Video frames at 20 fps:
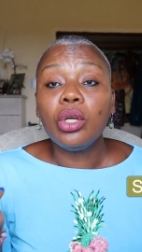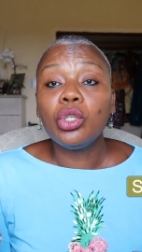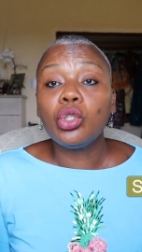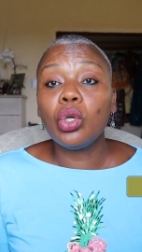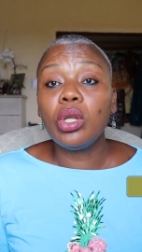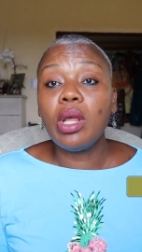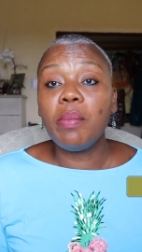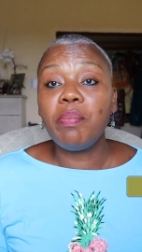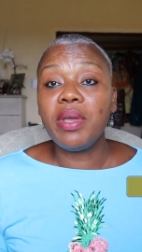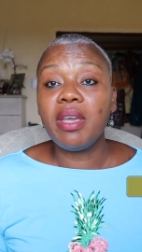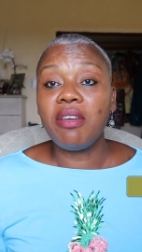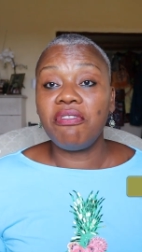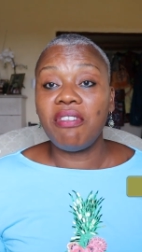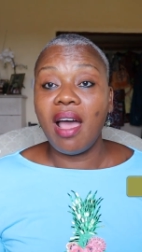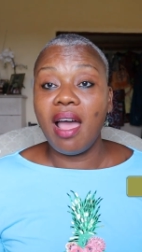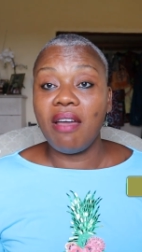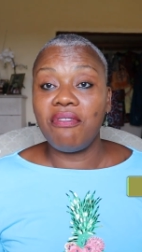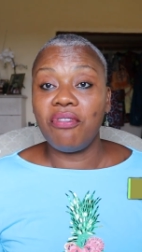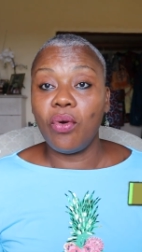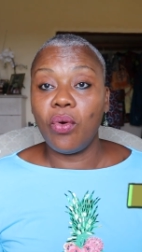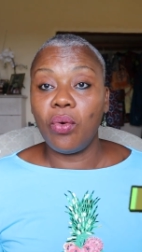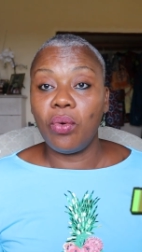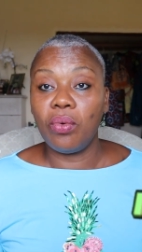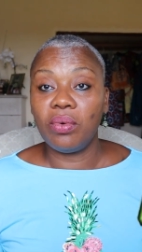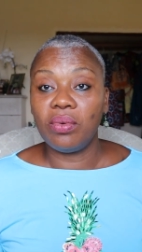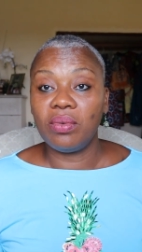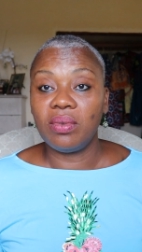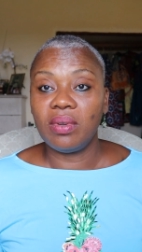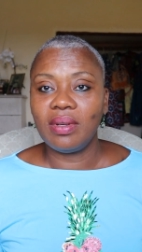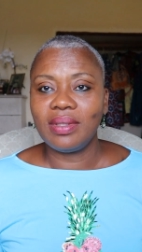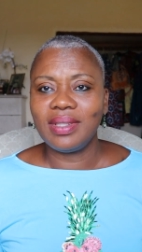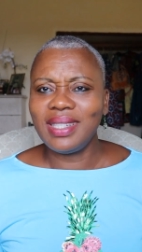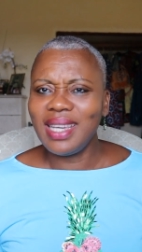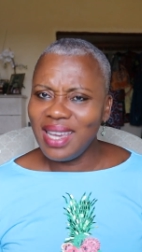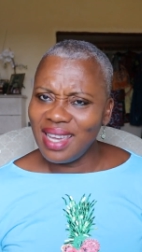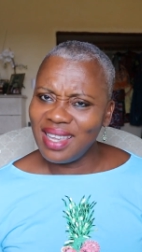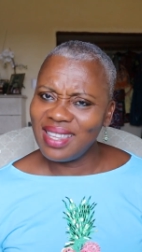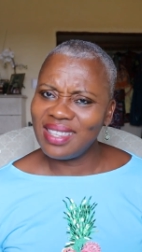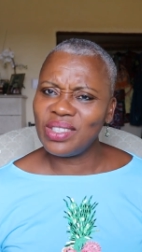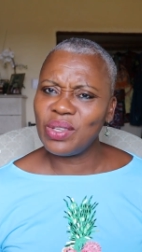So the big 5-0.
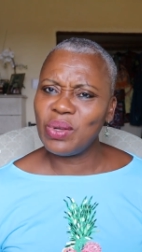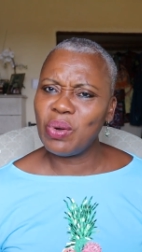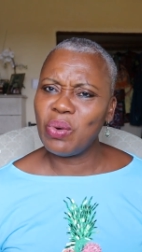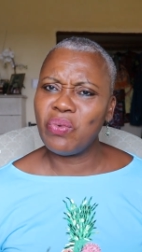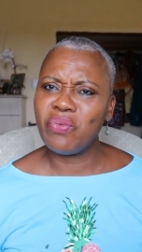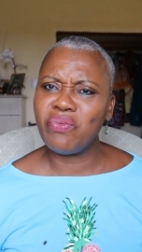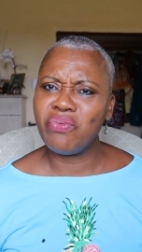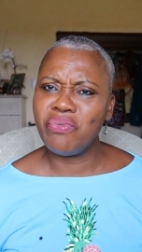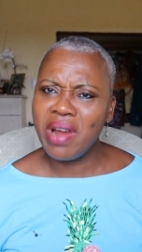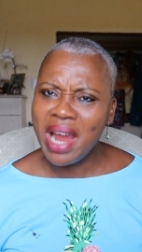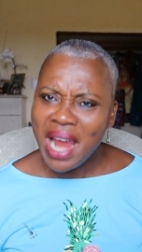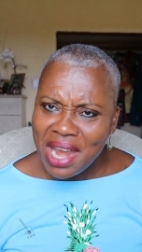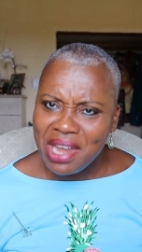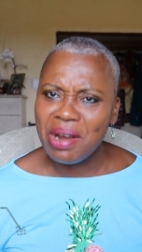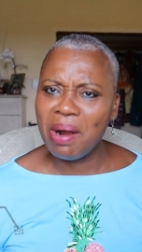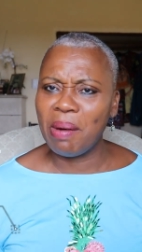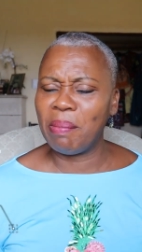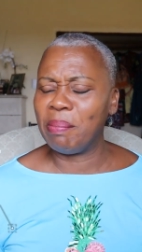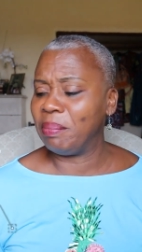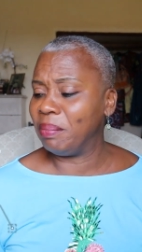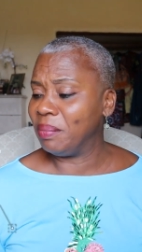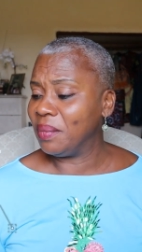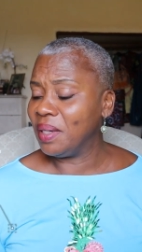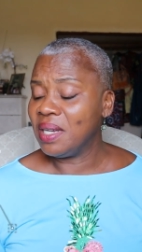Jeez, so random.